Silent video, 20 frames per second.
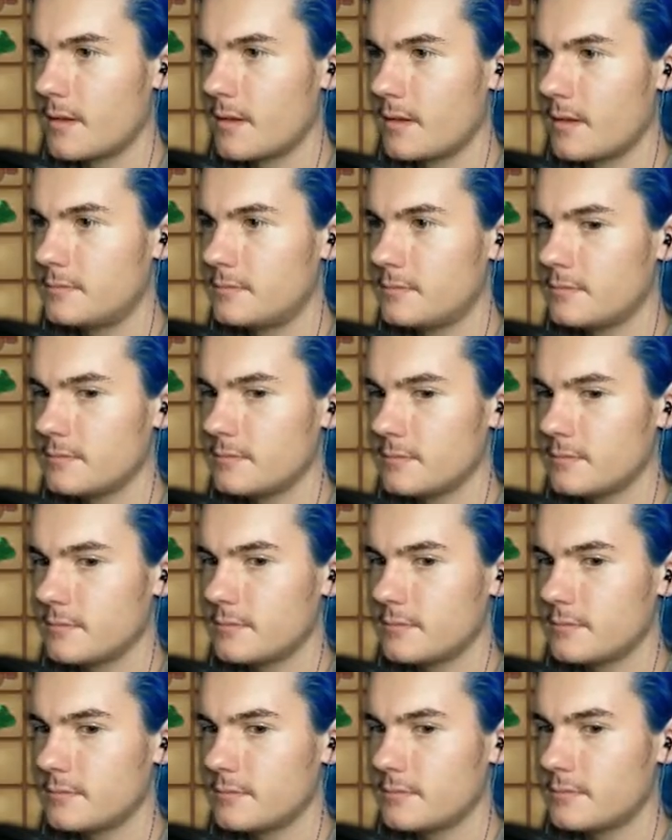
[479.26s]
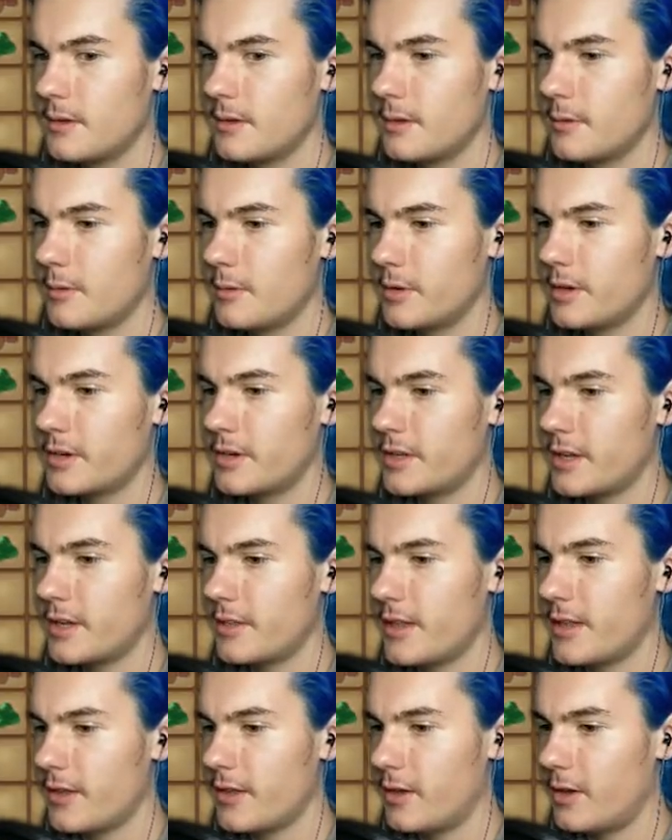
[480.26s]
I told you. We could have done
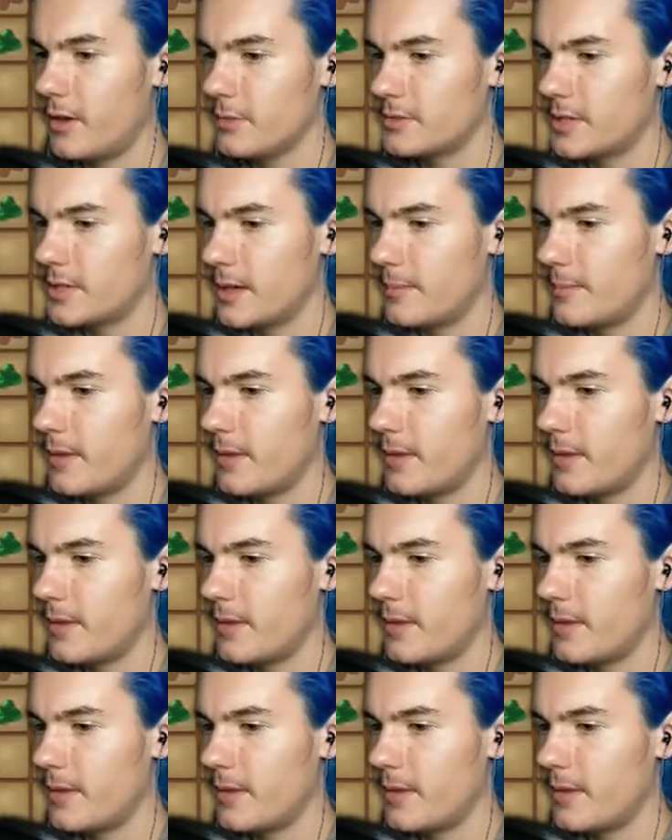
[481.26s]
that I the whole time. Told